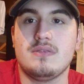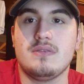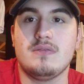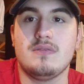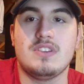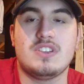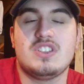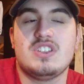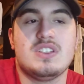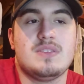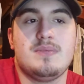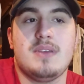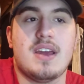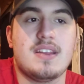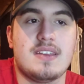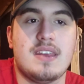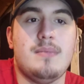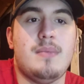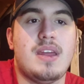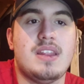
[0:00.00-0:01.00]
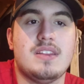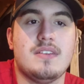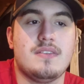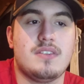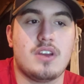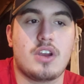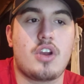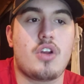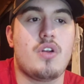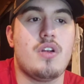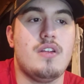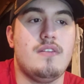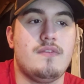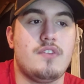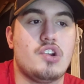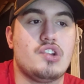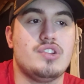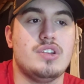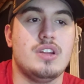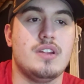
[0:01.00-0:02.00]
Let's just be honest. He made the current
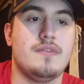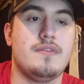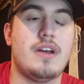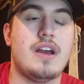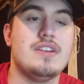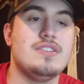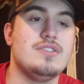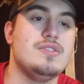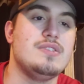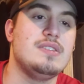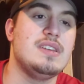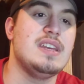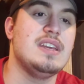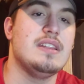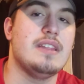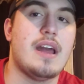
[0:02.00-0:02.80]
version of the Flyers you see.